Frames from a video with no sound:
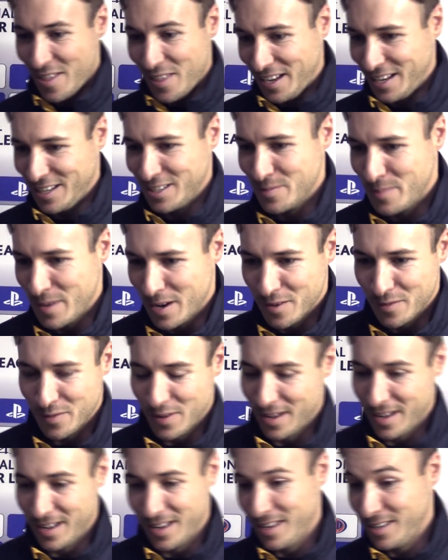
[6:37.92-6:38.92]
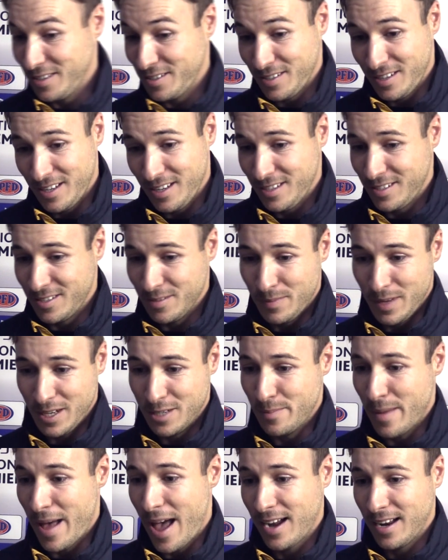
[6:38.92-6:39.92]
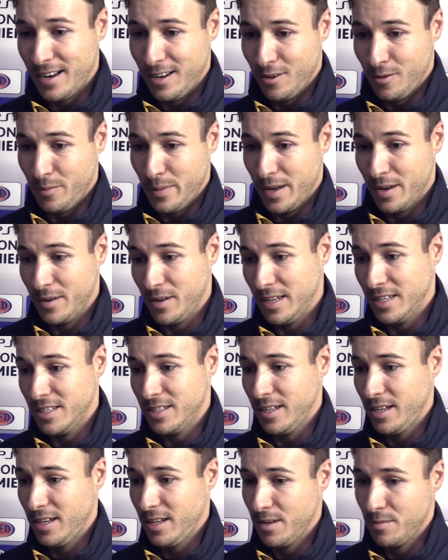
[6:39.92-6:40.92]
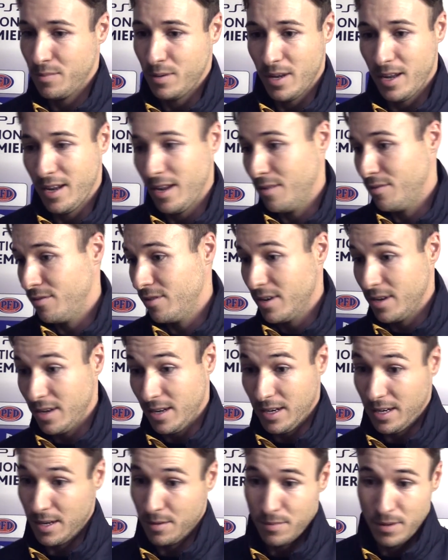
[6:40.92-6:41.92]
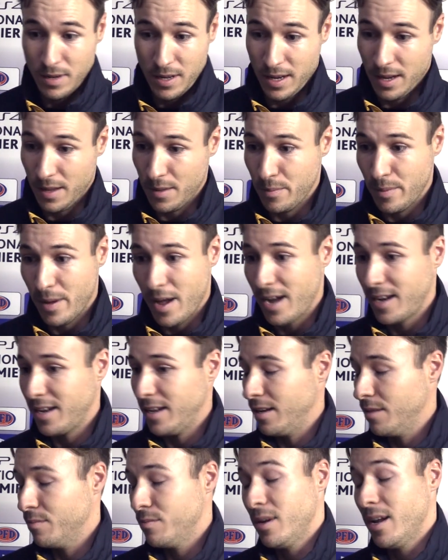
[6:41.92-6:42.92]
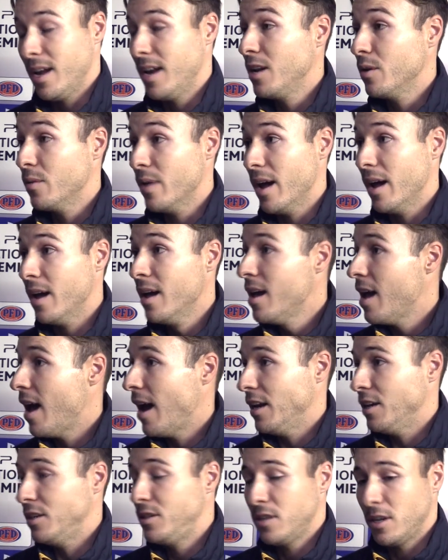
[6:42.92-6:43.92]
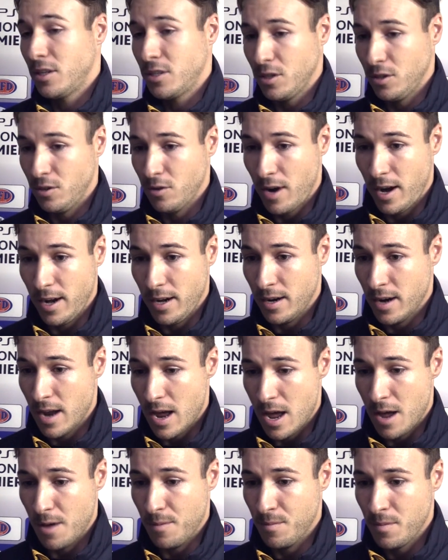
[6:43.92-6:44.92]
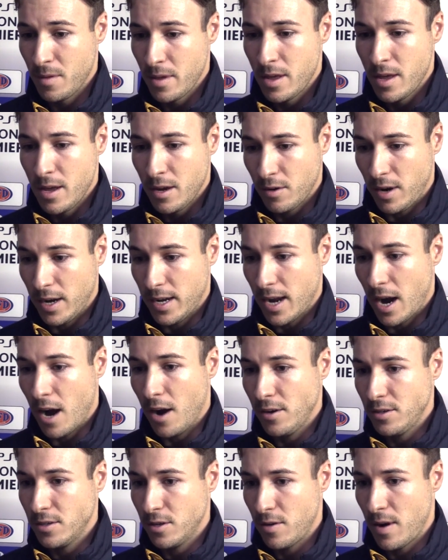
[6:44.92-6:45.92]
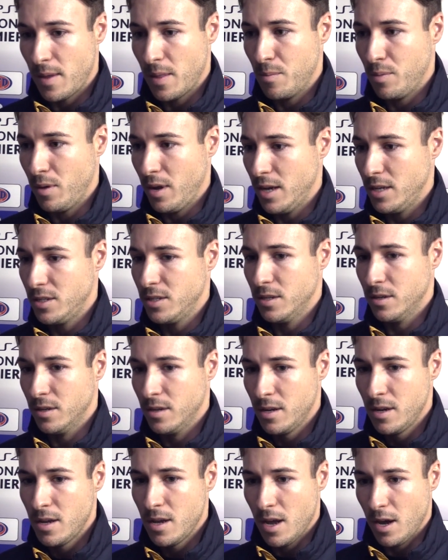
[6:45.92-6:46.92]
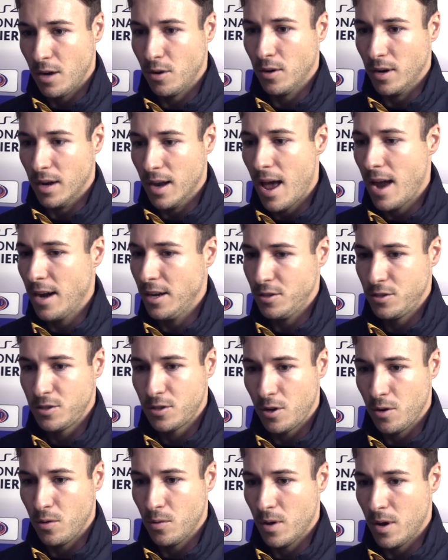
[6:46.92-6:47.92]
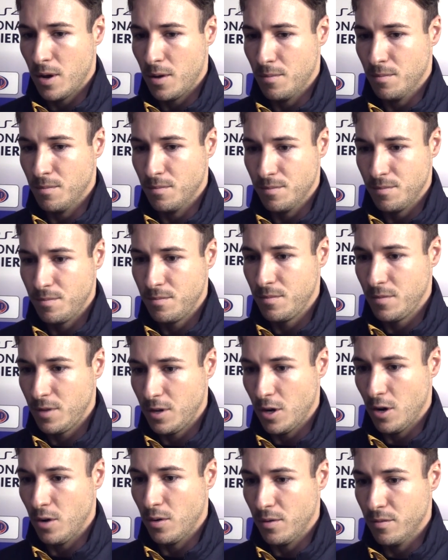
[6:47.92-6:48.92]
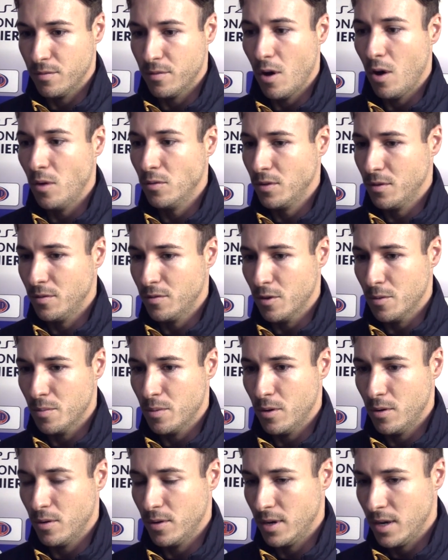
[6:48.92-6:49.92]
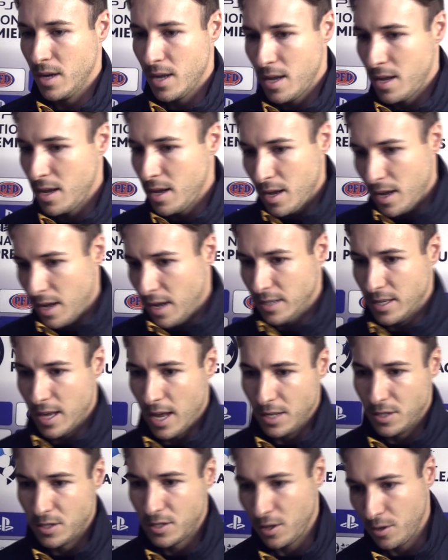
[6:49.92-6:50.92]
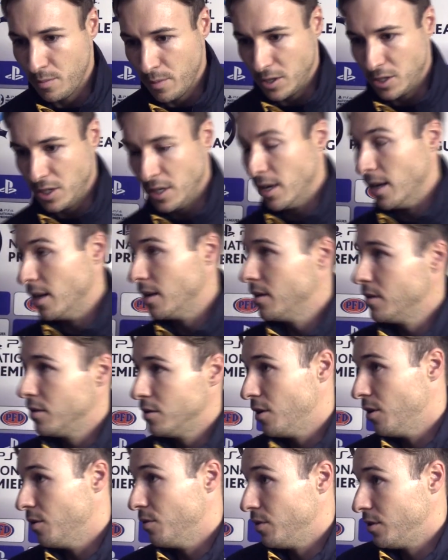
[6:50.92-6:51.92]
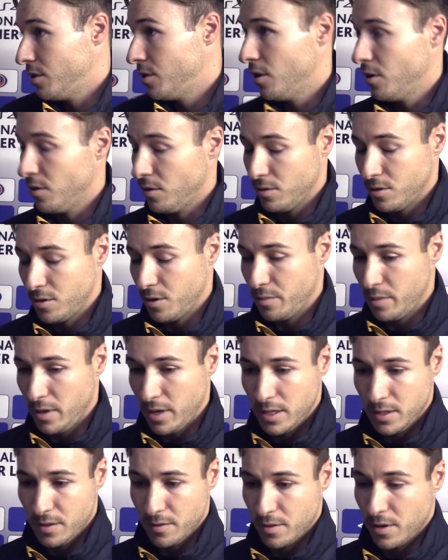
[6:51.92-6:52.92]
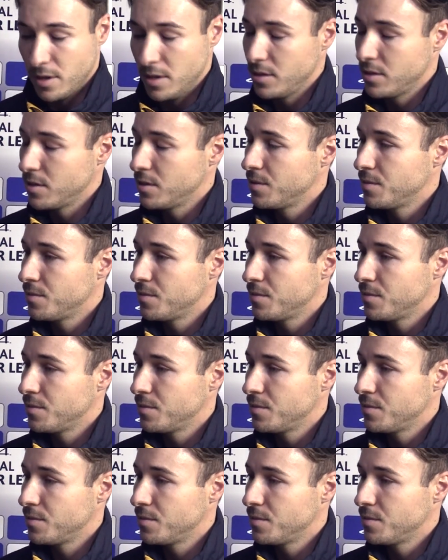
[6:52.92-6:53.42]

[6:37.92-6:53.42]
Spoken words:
I think he's a bit of a, he's a mixed bag a little bit, Lindsay. He can play up front and he can play at the back, he can play anywhere. And he's such a great great character around the place and a good lad. He's so you know, involved in football and his head's so much in it. So it's so pleasing for us.